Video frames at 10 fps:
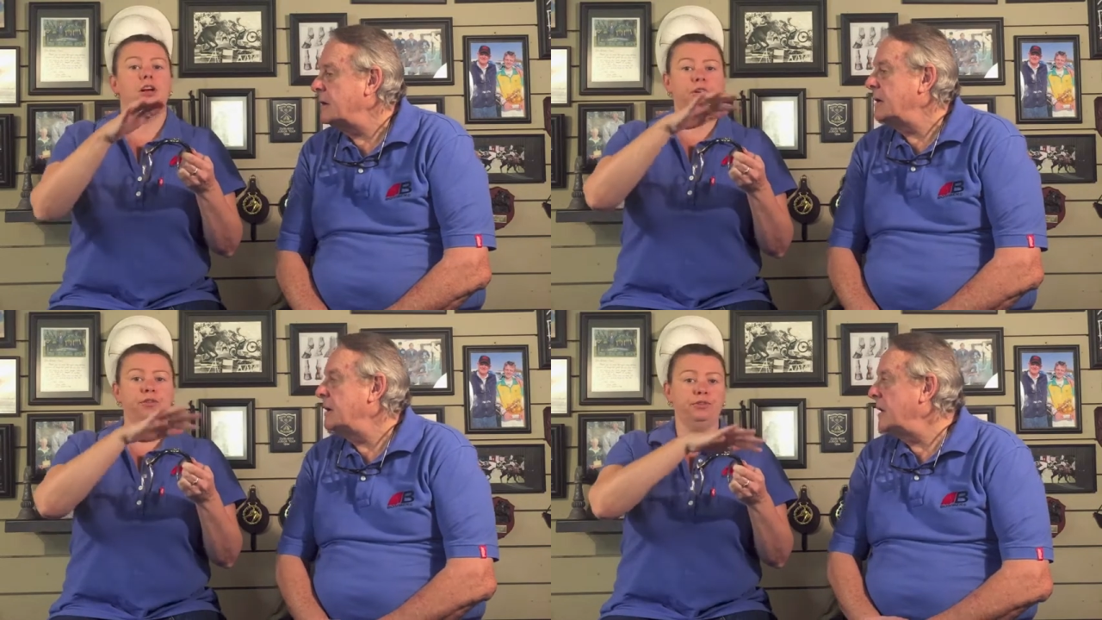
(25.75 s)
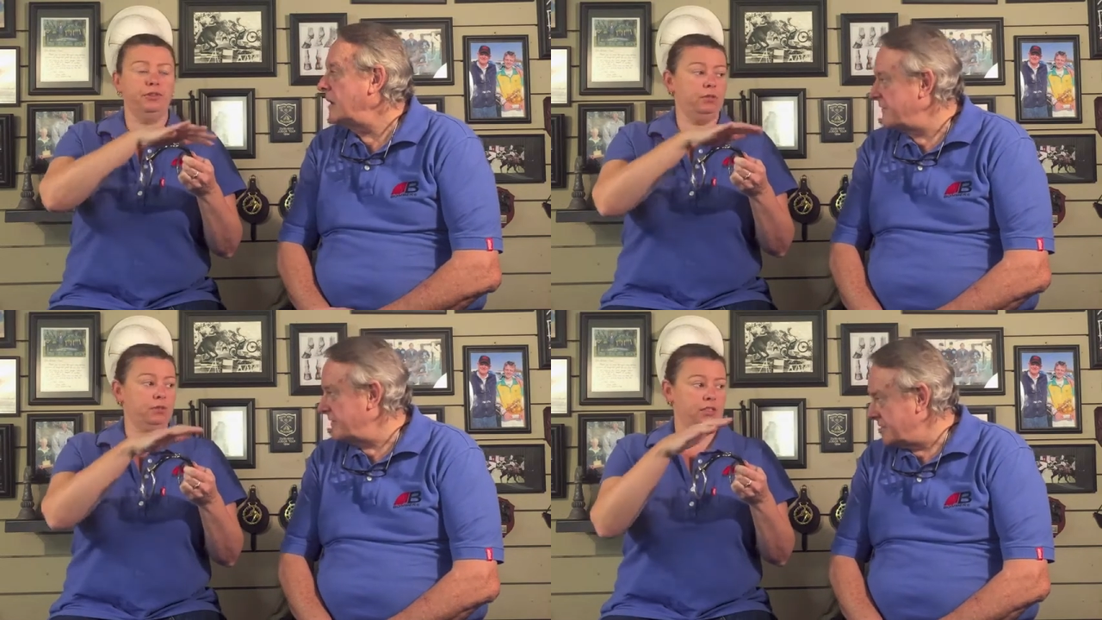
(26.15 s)
Speaker 1: over
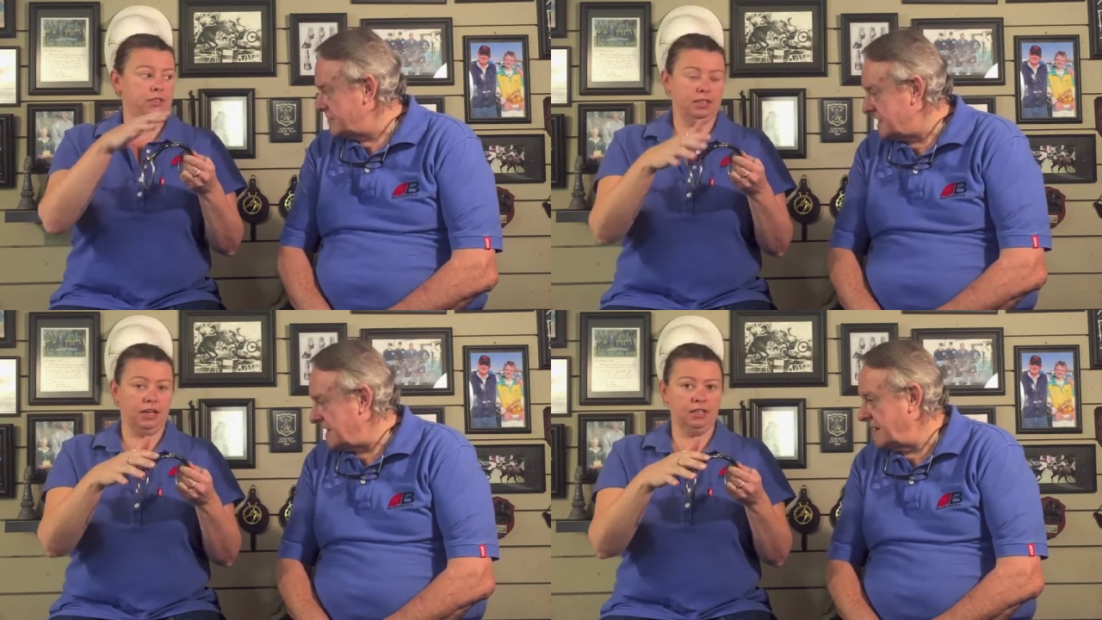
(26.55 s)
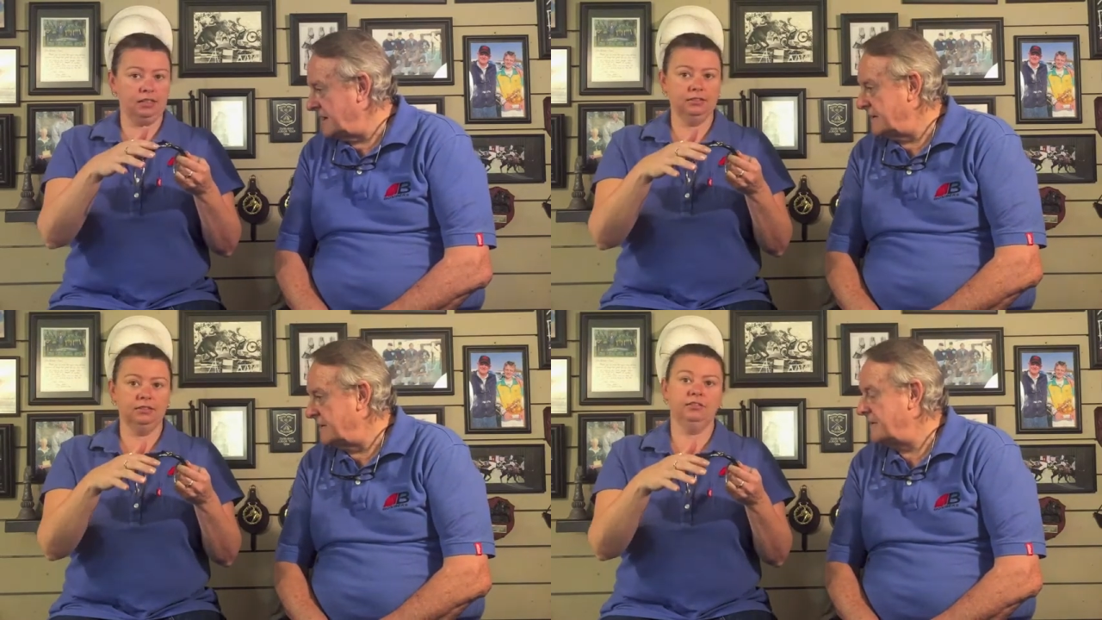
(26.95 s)
the horse's tongue,
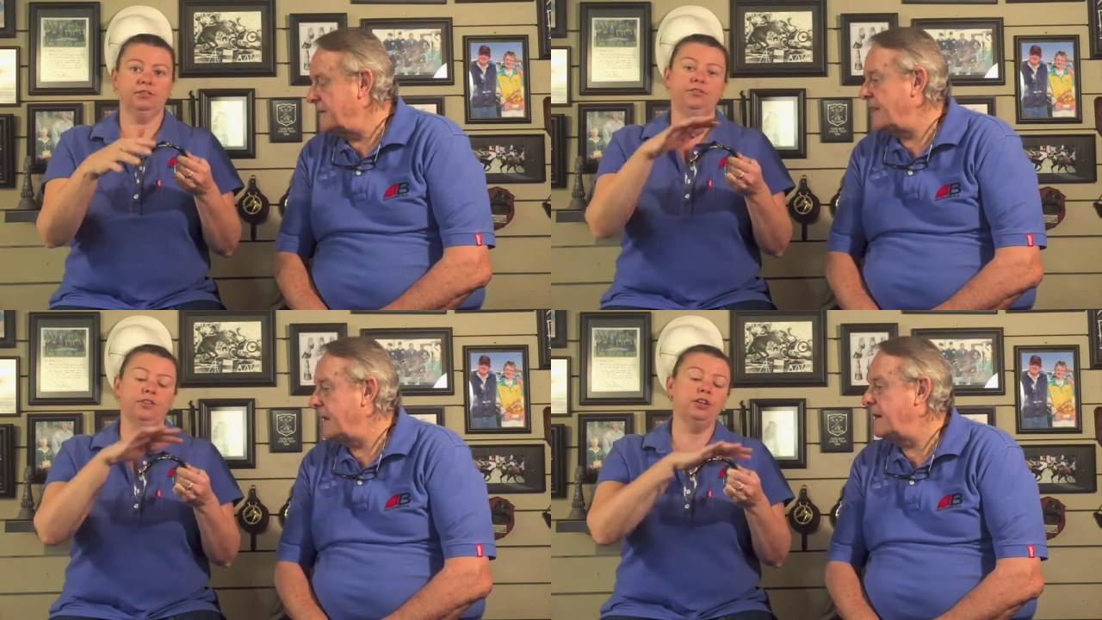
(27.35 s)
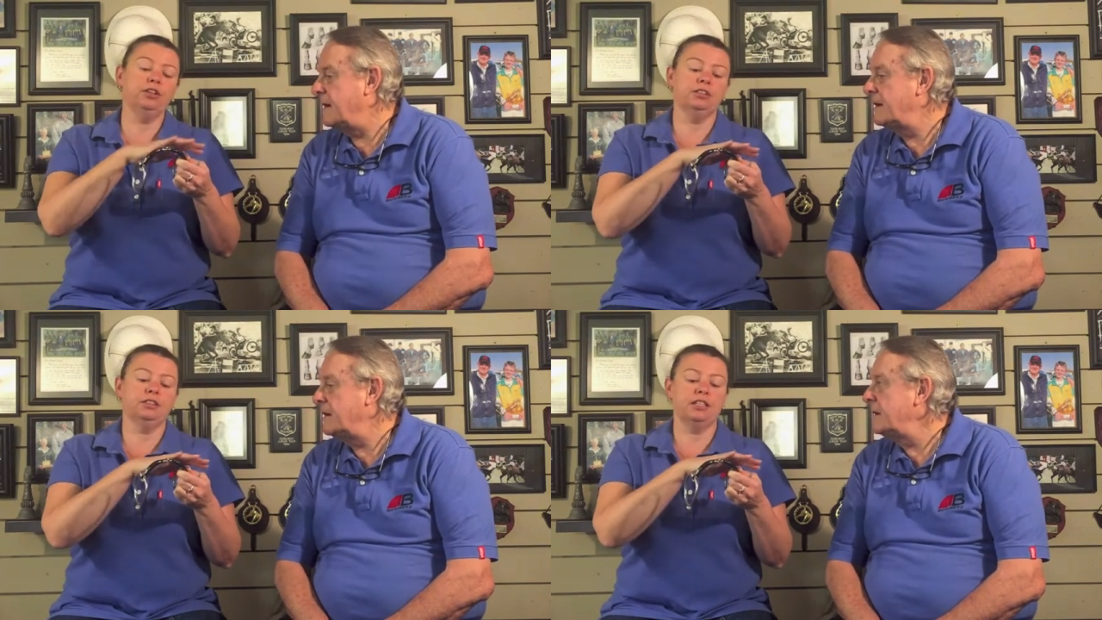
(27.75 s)

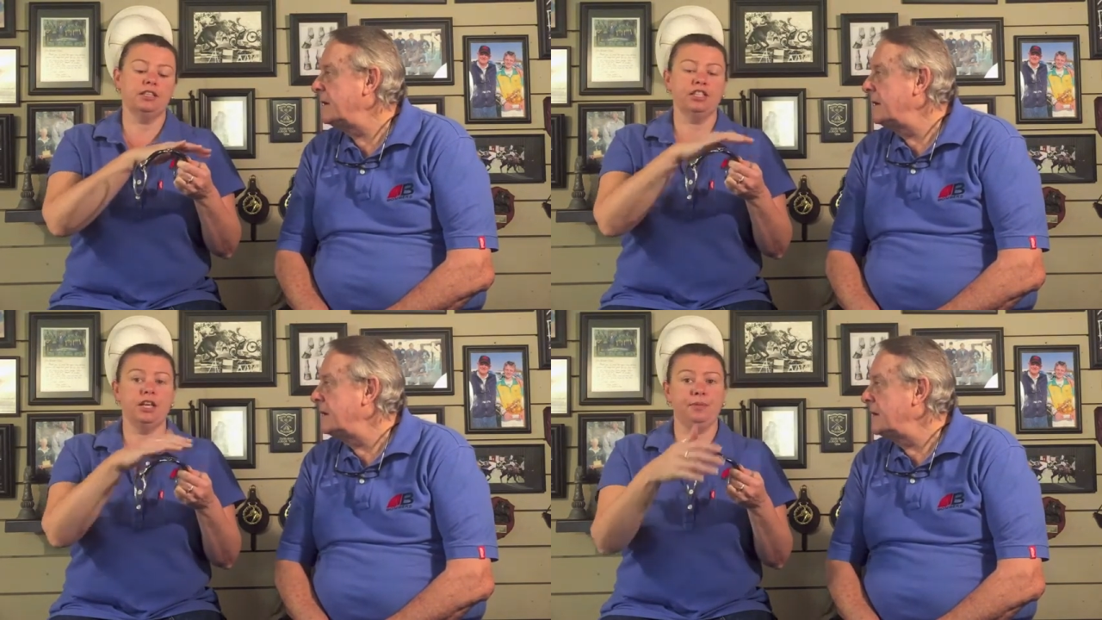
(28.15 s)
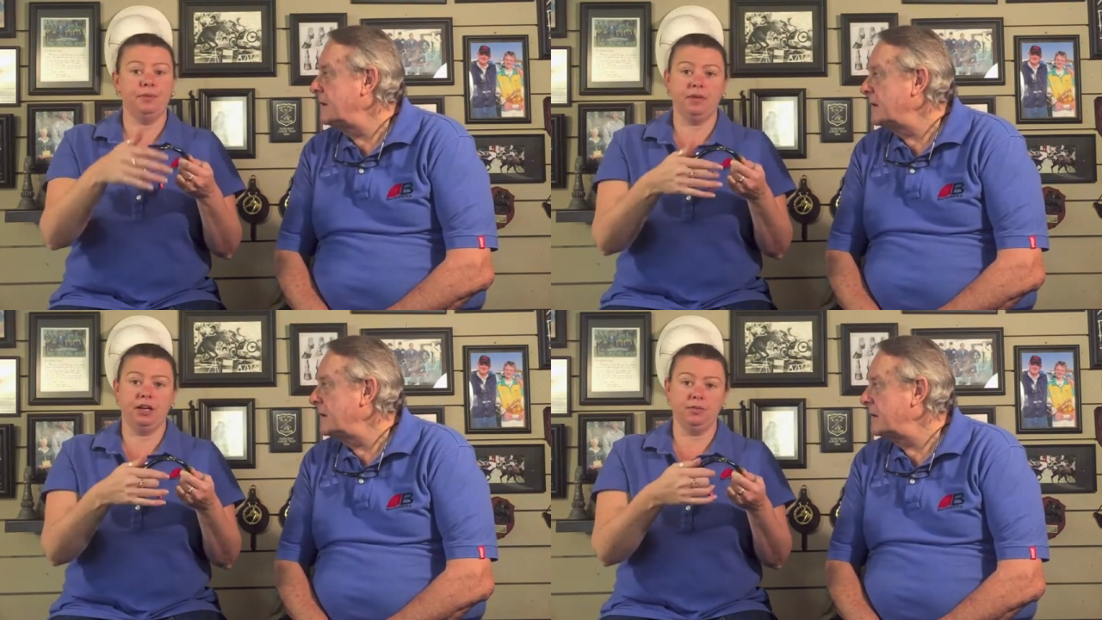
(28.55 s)
follows the shape of
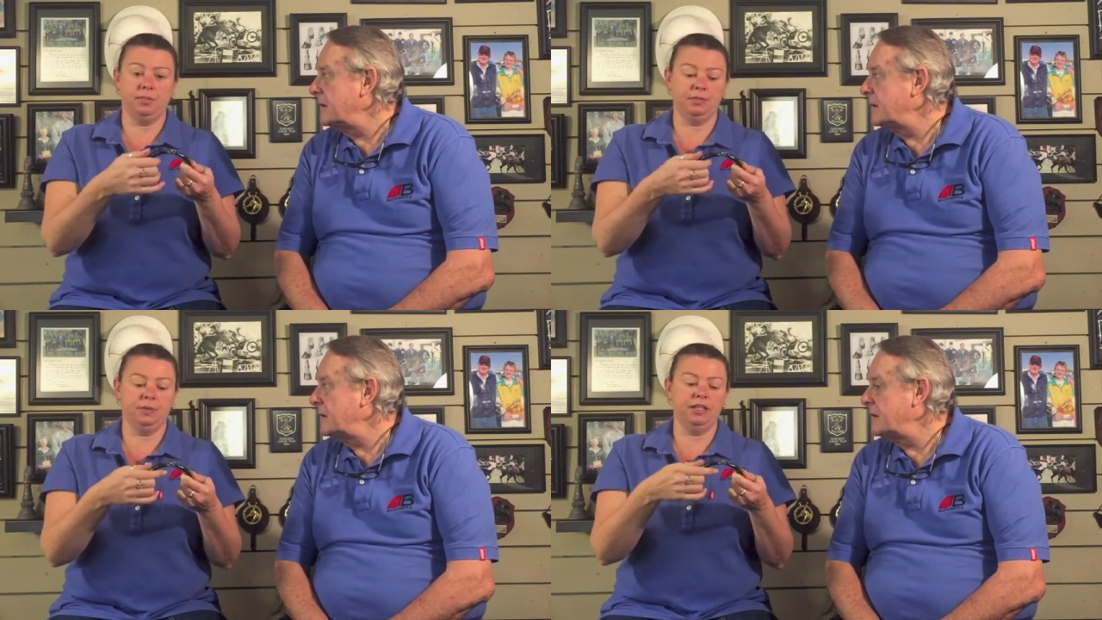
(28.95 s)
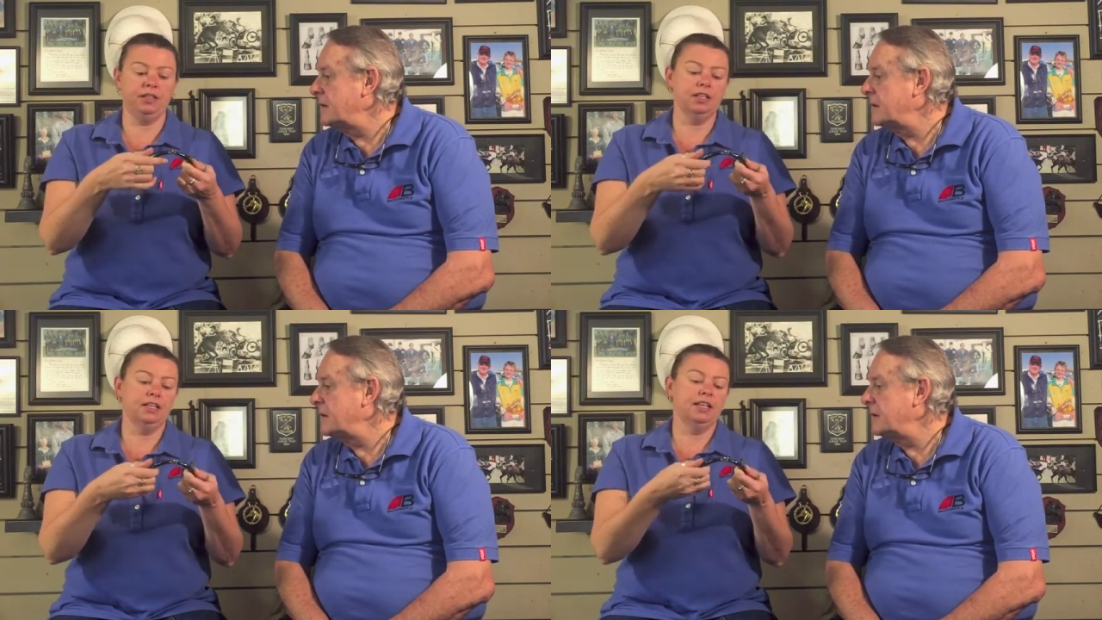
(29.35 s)
the mouth much better.
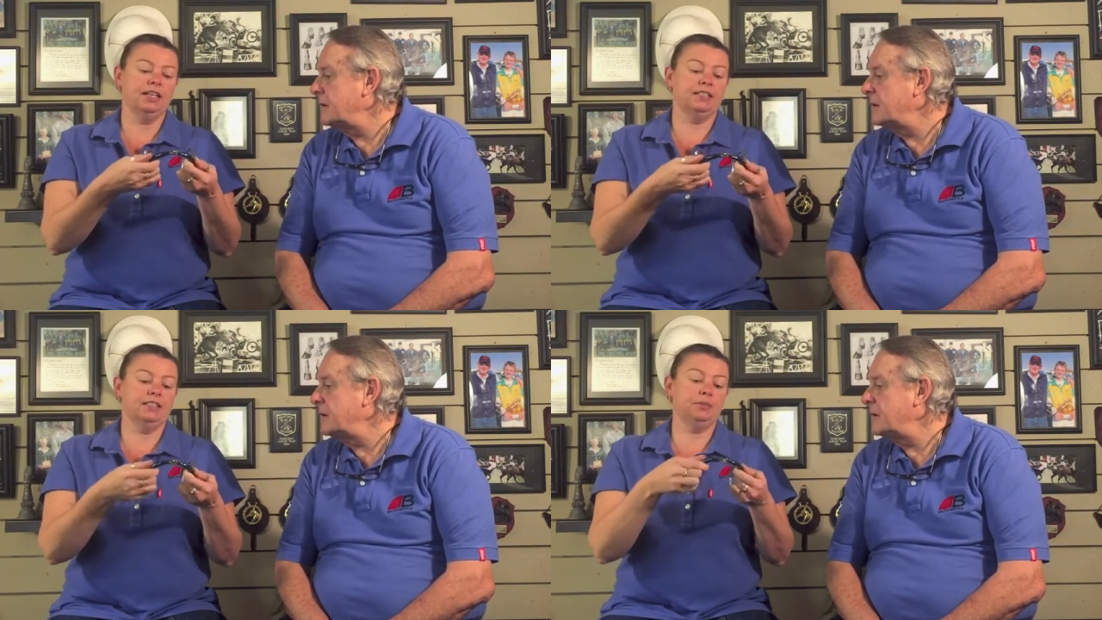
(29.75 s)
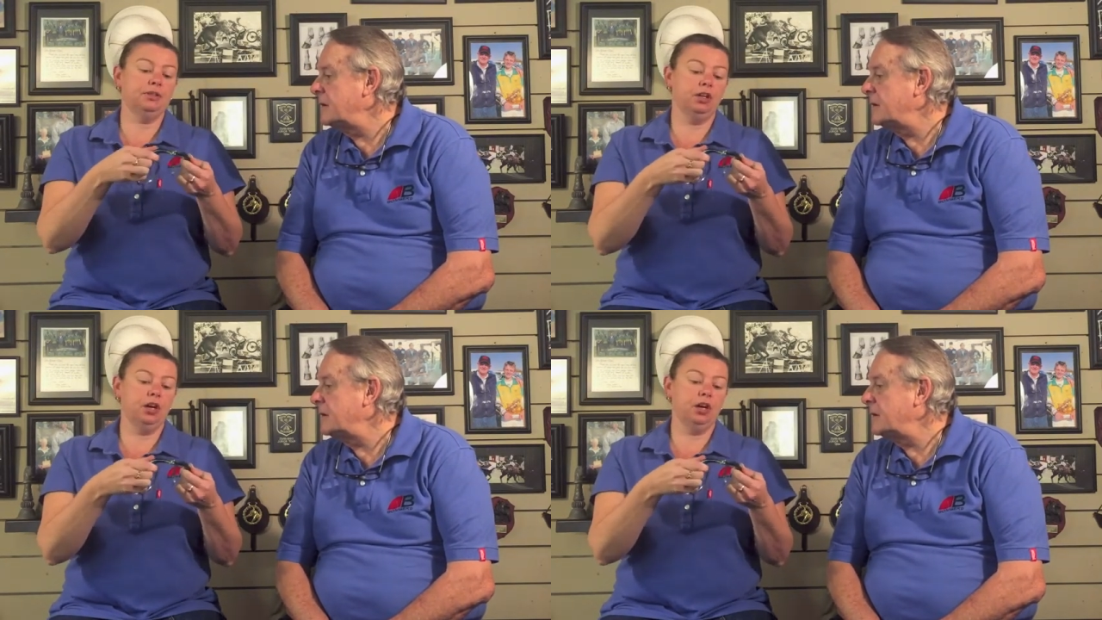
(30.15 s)
It's double